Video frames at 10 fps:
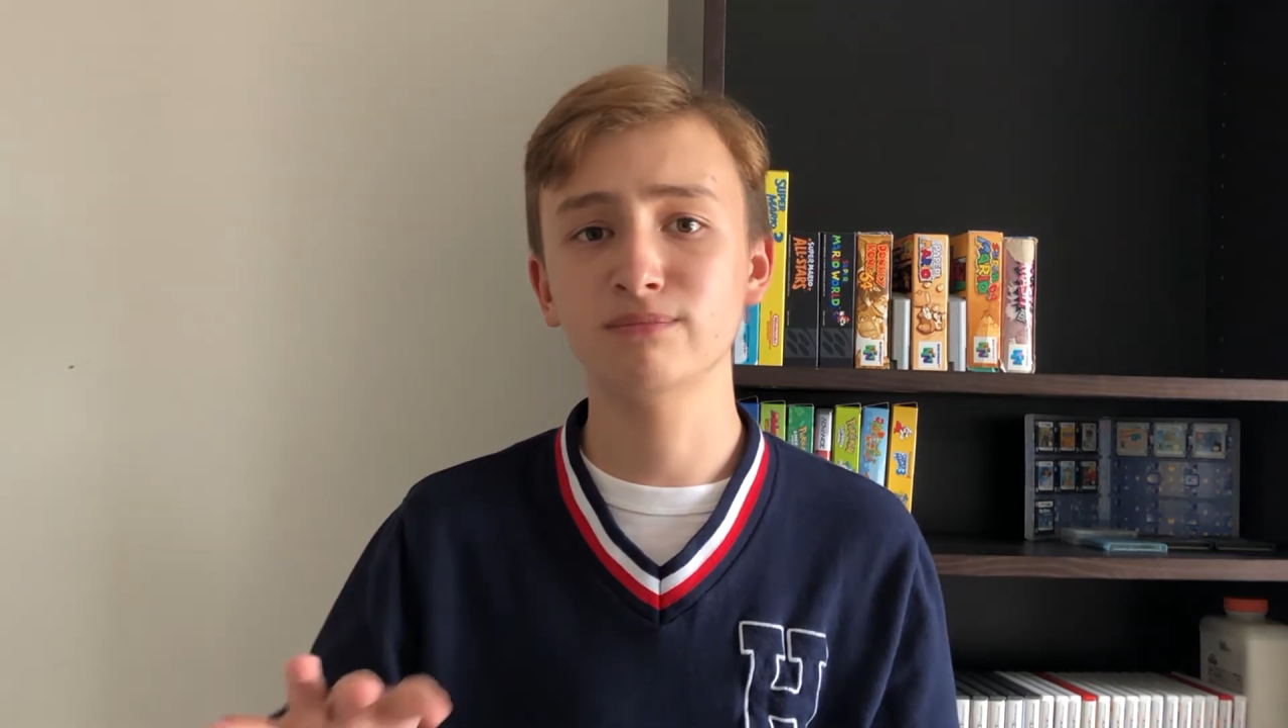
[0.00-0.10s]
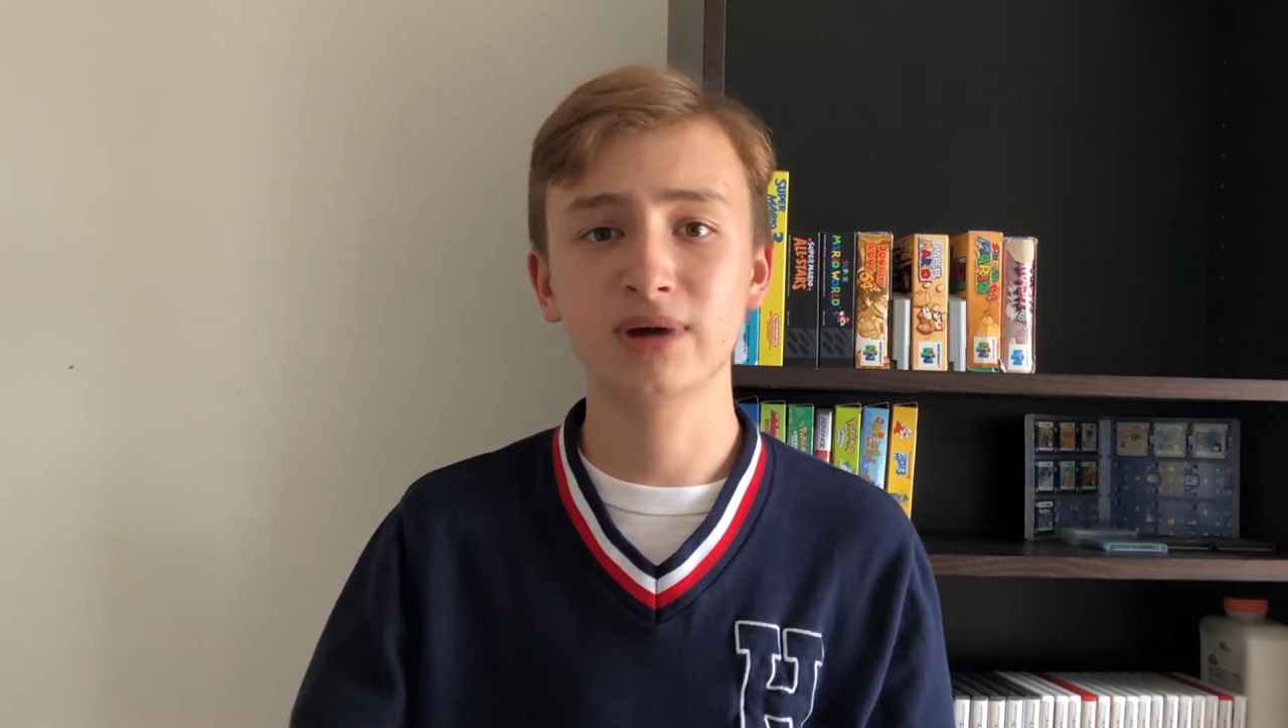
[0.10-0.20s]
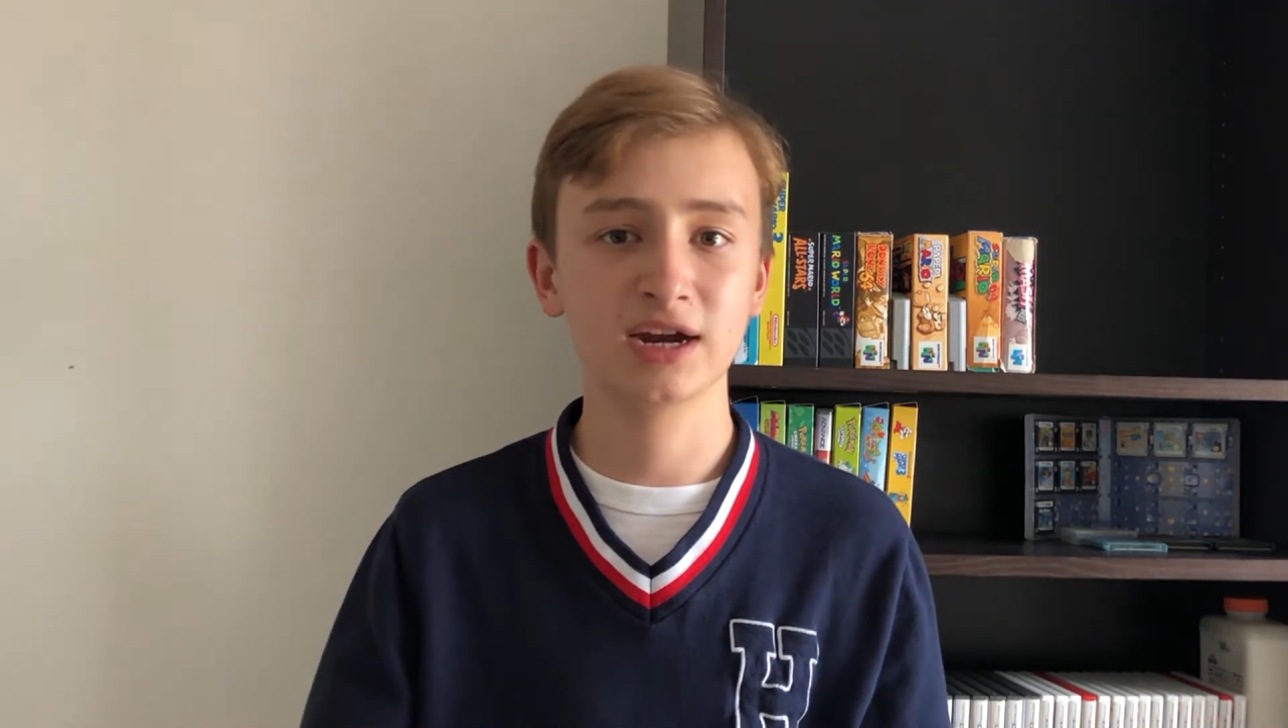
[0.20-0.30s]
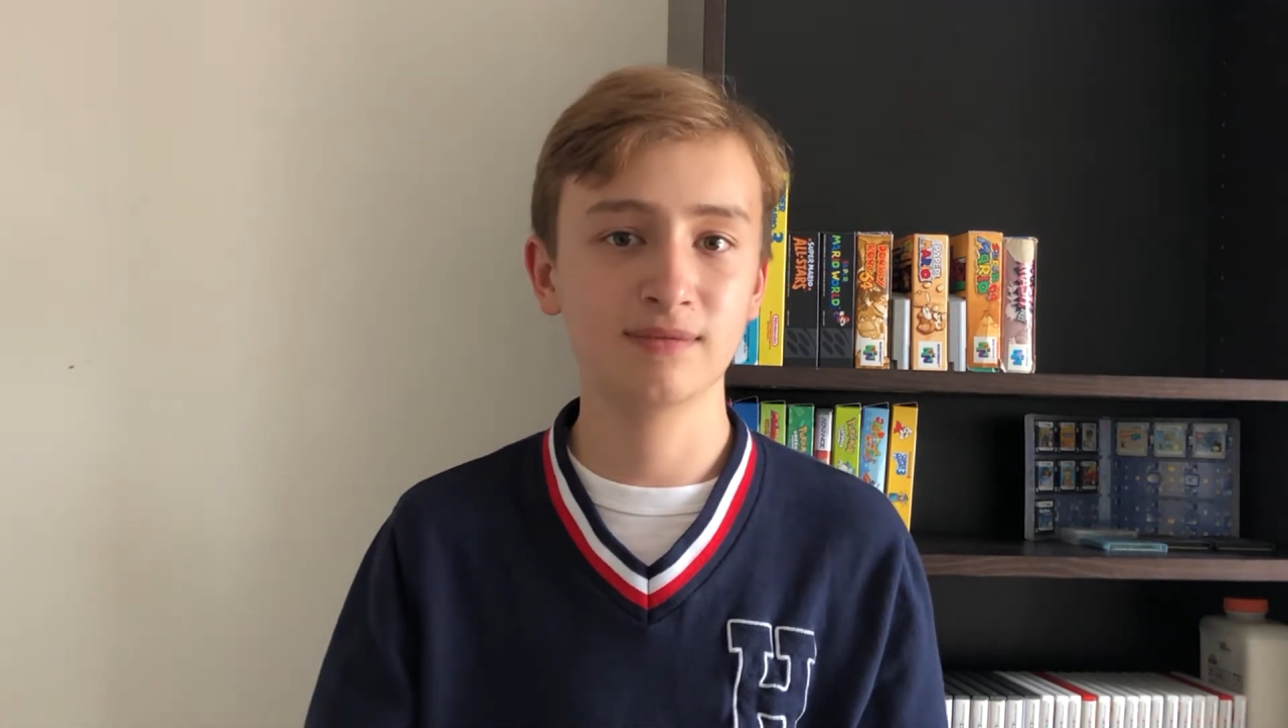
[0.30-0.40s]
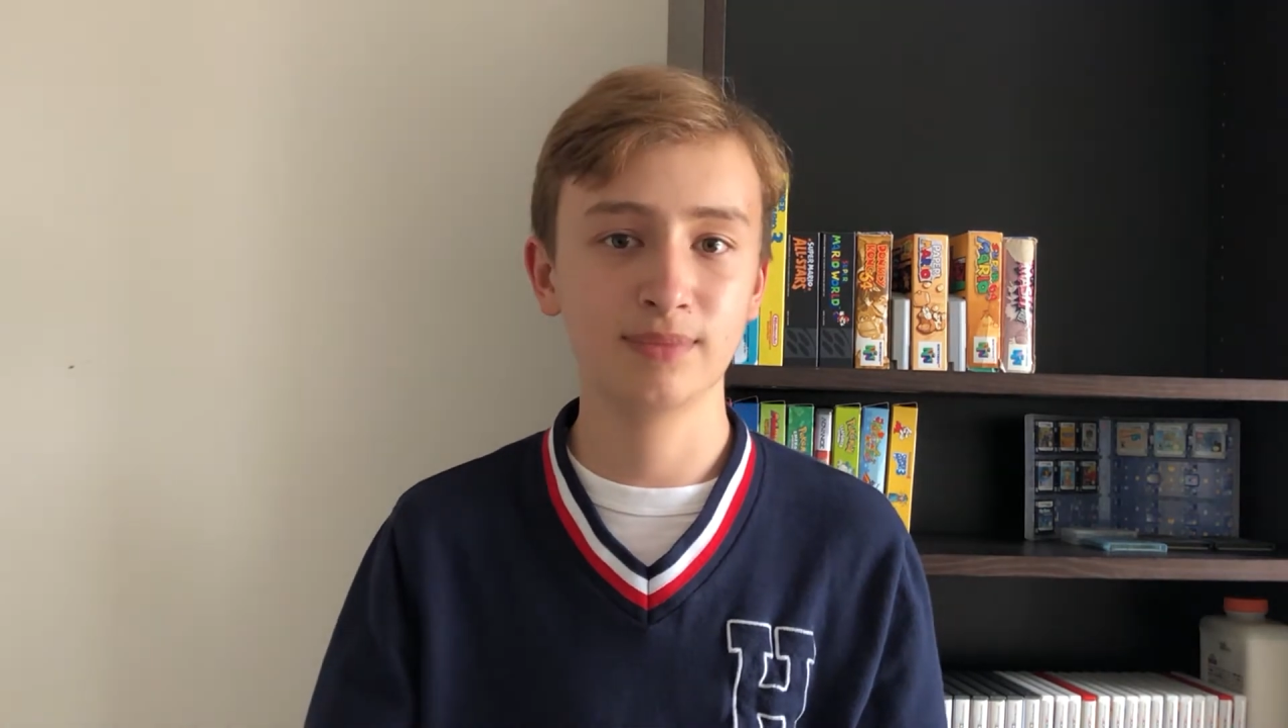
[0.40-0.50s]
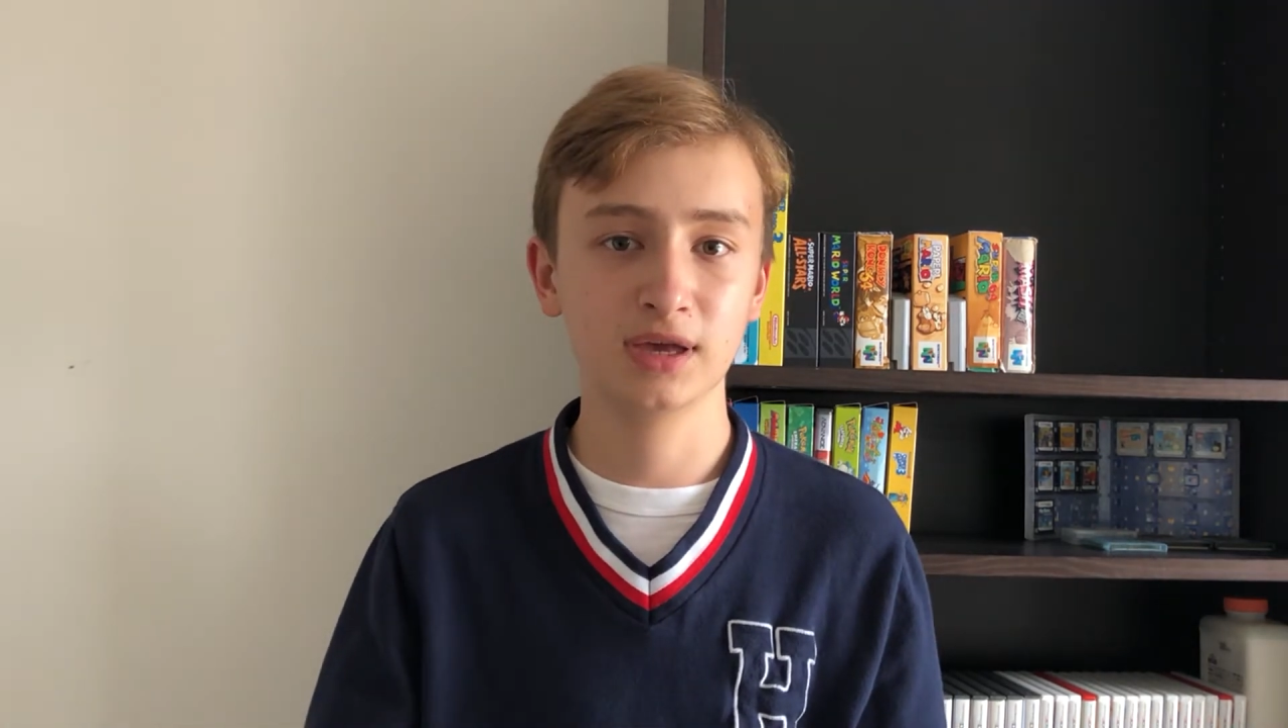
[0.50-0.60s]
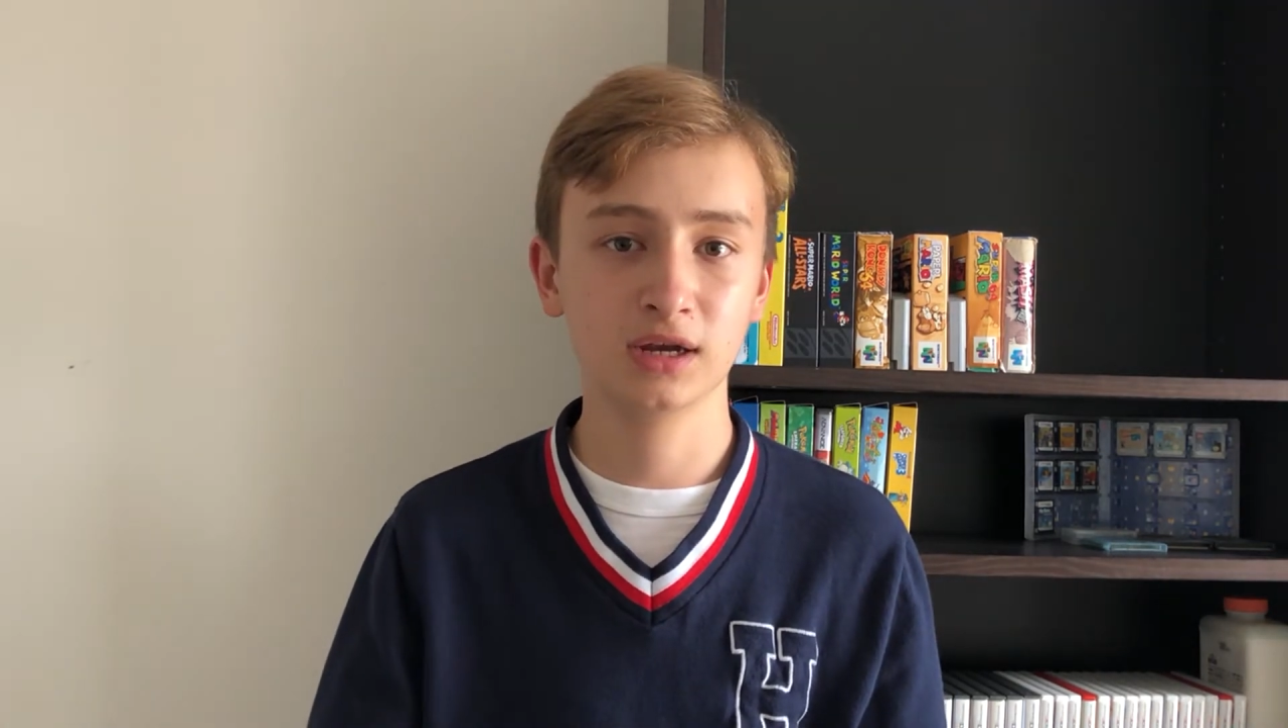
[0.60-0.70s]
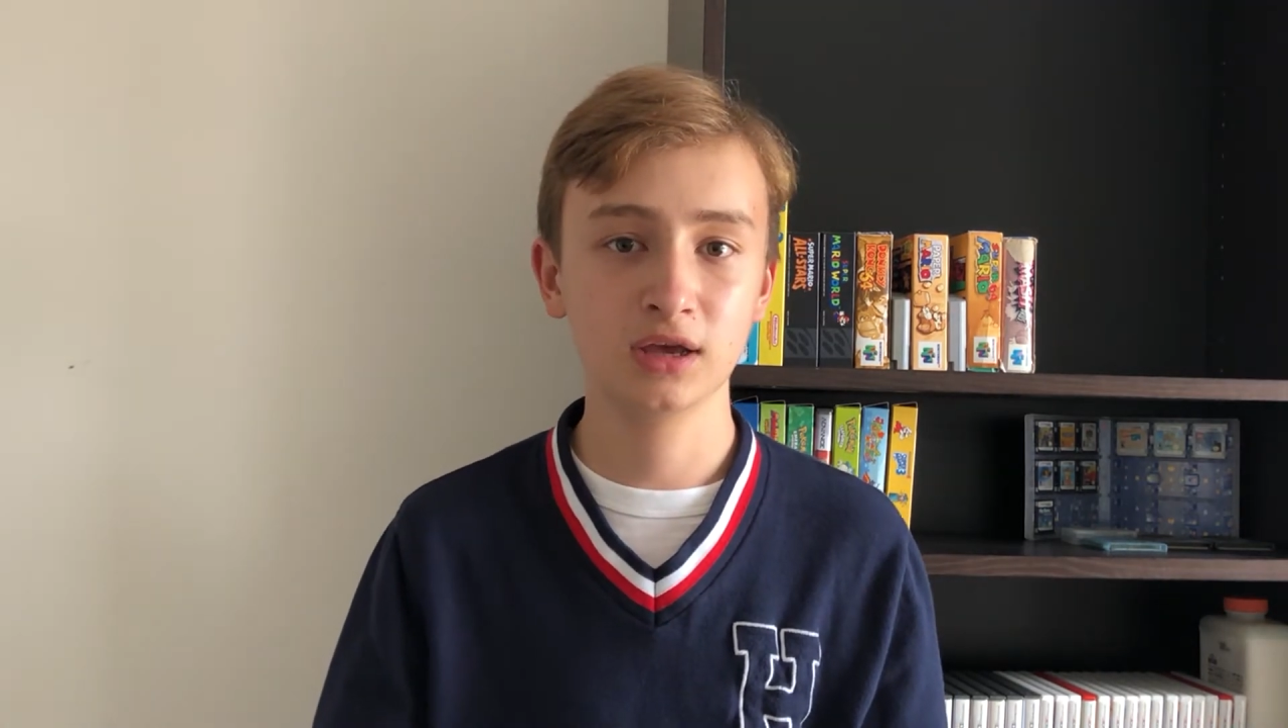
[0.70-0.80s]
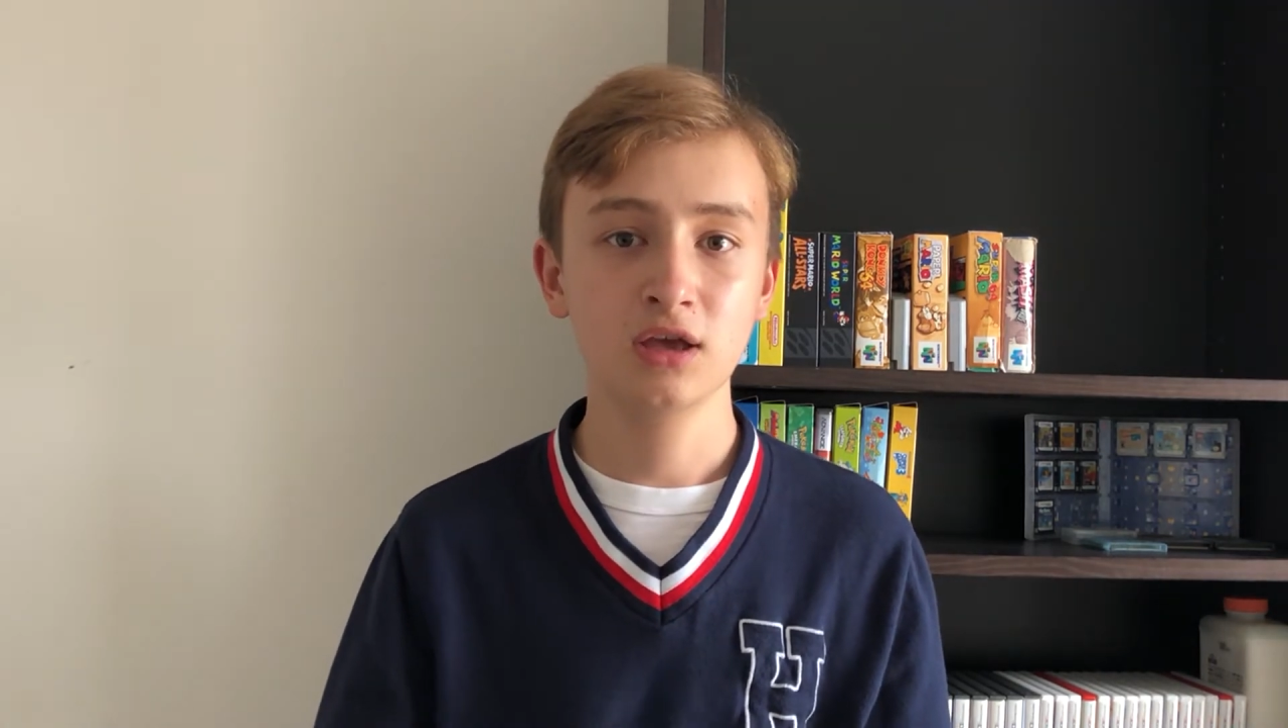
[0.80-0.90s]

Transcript: might have been